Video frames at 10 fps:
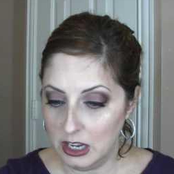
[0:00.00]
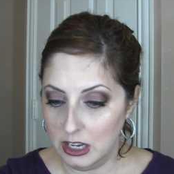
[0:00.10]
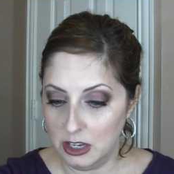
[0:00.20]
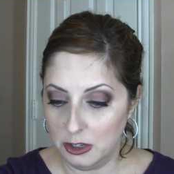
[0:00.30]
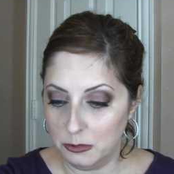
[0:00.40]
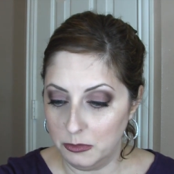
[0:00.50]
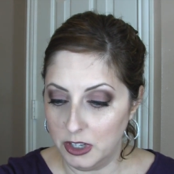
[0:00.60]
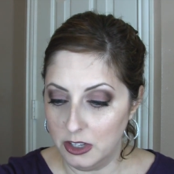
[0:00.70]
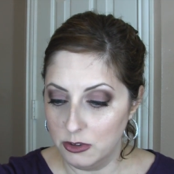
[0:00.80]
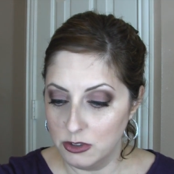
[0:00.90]

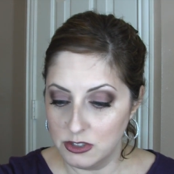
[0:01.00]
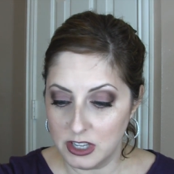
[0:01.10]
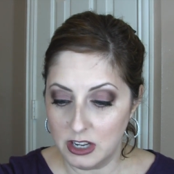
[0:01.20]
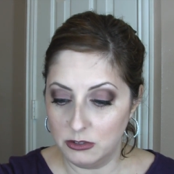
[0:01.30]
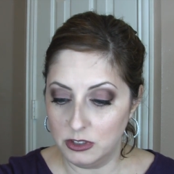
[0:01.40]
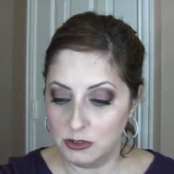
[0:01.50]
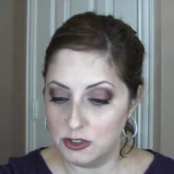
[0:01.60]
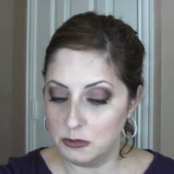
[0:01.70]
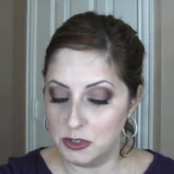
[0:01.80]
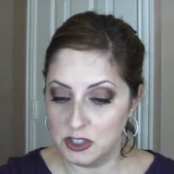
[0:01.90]
Others I don't know
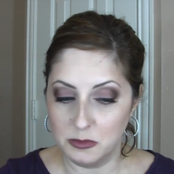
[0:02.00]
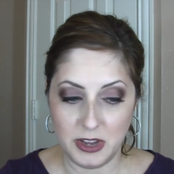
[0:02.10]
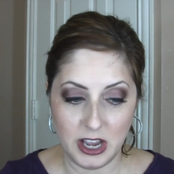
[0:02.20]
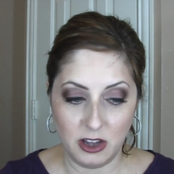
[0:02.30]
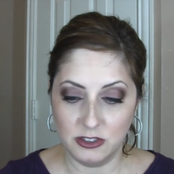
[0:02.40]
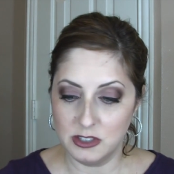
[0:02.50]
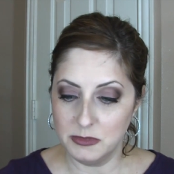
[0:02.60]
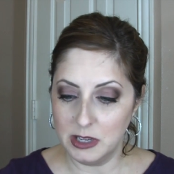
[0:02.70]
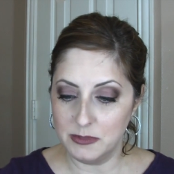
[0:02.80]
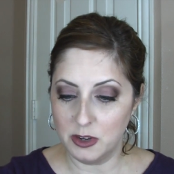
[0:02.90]
so much about.
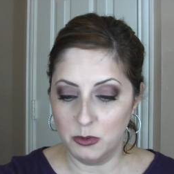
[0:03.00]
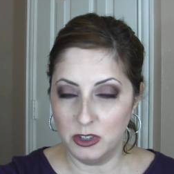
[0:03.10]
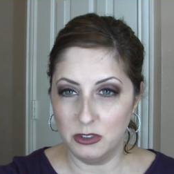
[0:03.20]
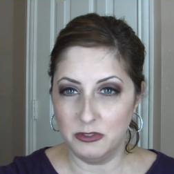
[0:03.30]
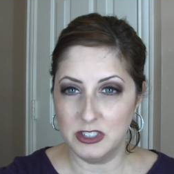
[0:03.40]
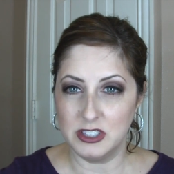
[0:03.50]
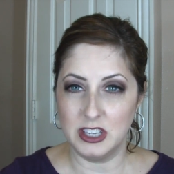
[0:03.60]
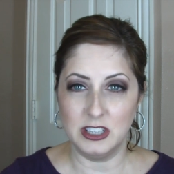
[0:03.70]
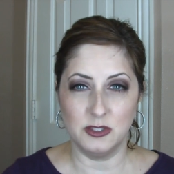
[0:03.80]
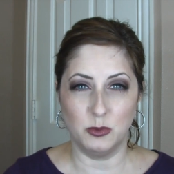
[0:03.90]
Sometimes I wonder if this
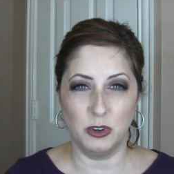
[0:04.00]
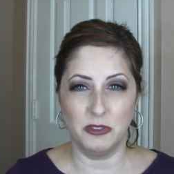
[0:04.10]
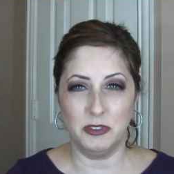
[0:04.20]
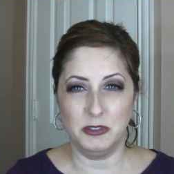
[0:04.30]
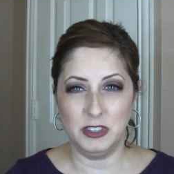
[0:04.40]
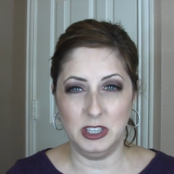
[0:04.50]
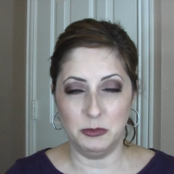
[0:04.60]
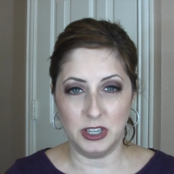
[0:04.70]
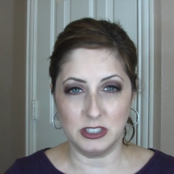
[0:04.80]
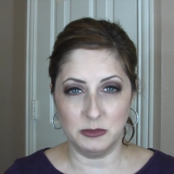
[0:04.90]
thing is worth
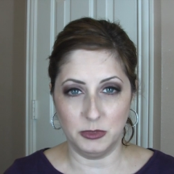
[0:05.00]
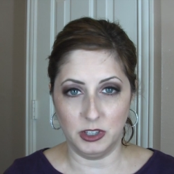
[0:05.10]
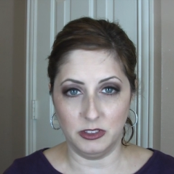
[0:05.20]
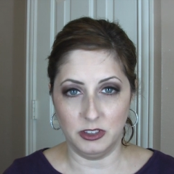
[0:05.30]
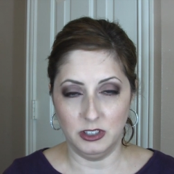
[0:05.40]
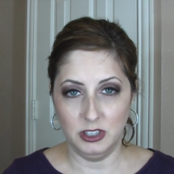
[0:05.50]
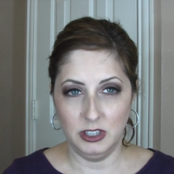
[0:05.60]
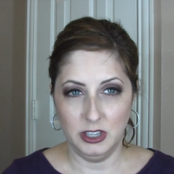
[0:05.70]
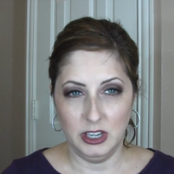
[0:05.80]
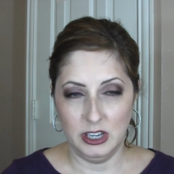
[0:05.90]
15 bucks a month.
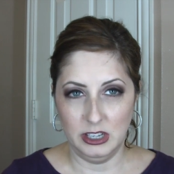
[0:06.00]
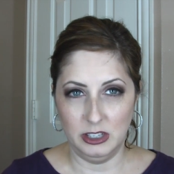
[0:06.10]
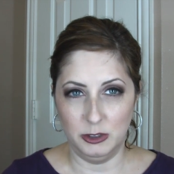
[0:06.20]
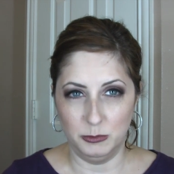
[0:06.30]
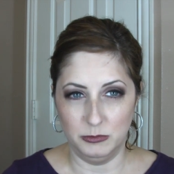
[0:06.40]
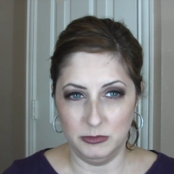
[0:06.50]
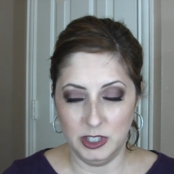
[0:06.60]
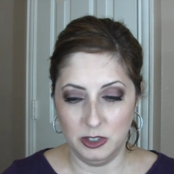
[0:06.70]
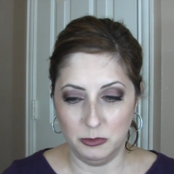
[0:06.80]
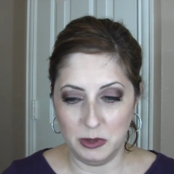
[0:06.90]

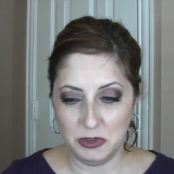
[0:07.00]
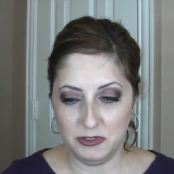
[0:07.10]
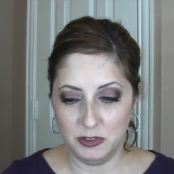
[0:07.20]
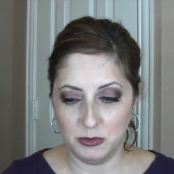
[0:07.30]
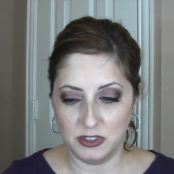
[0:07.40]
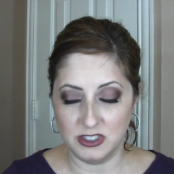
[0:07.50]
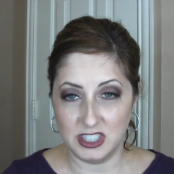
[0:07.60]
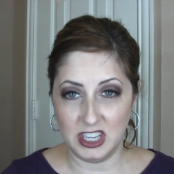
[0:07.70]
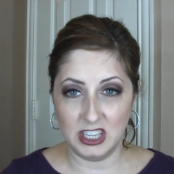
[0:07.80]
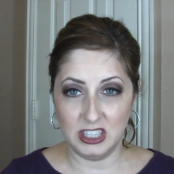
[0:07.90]
You know, maybe if it was
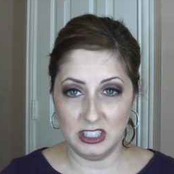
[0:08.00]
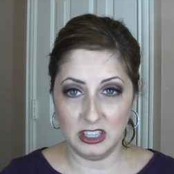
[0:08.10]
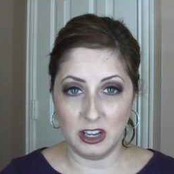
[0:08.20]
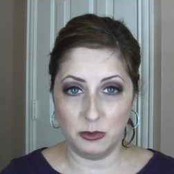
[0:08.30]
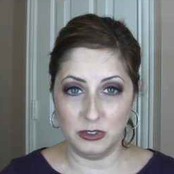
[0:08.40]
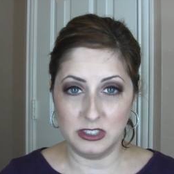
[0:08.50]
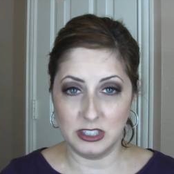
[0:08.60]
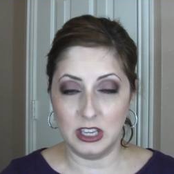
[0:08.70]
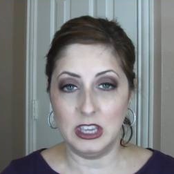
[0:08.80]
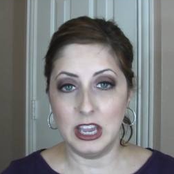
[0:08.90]
10, I would
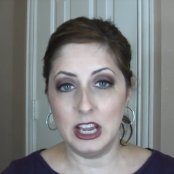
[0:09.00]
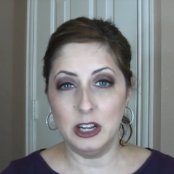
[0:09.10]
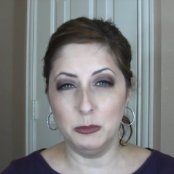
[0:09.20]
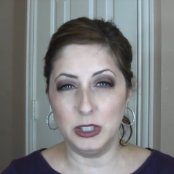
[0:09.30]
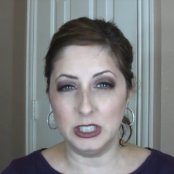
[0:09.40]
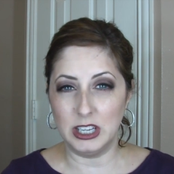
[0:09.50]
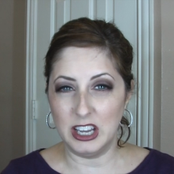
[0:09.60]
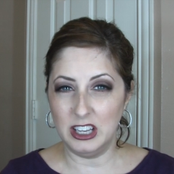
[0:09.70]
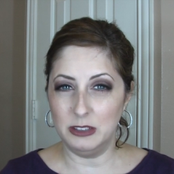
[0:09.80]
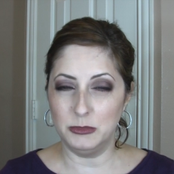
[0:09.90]
say yeah, but
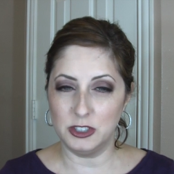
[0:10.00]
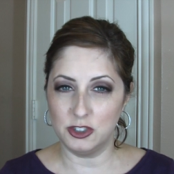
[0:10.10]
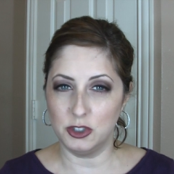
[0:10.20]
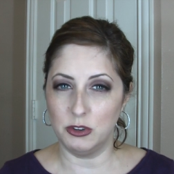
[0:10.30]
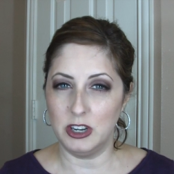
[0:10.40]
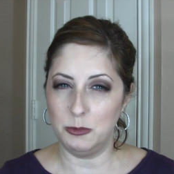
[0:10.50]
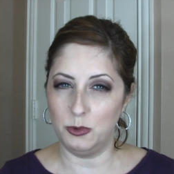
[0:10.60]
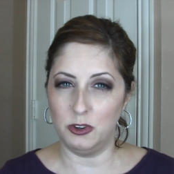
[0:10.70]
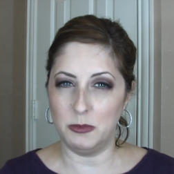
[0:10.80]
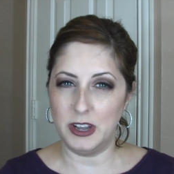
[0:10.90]
I'm not sure
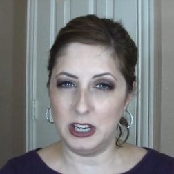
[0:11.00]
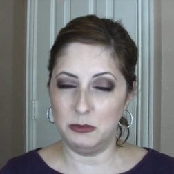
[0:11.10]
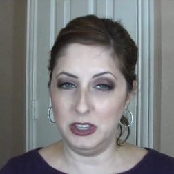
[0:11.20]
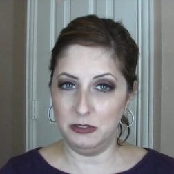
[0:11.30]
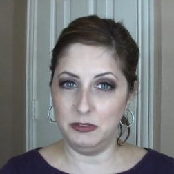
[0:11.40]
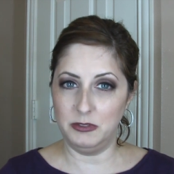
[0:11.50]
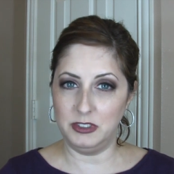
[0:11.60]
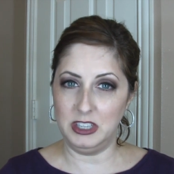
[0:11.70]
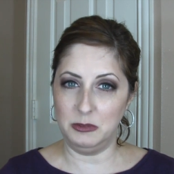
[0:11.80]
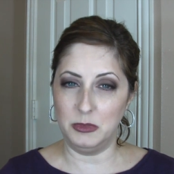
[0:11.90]
anymore about it being
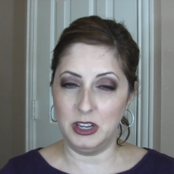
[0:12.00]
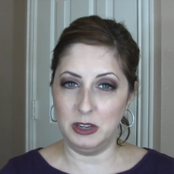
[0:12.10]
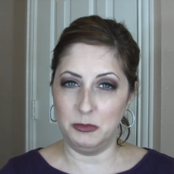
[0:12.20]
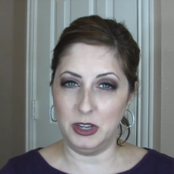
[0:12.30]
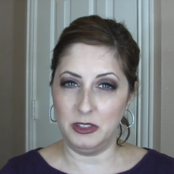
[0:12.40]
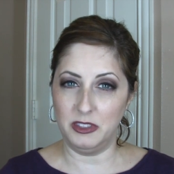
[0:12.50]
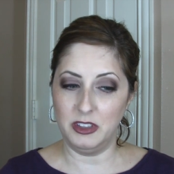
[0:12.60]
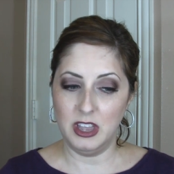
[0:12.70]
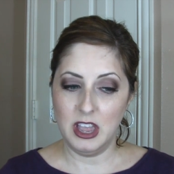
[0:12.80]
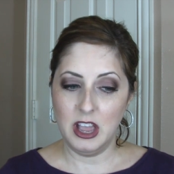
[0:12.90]
15 a month.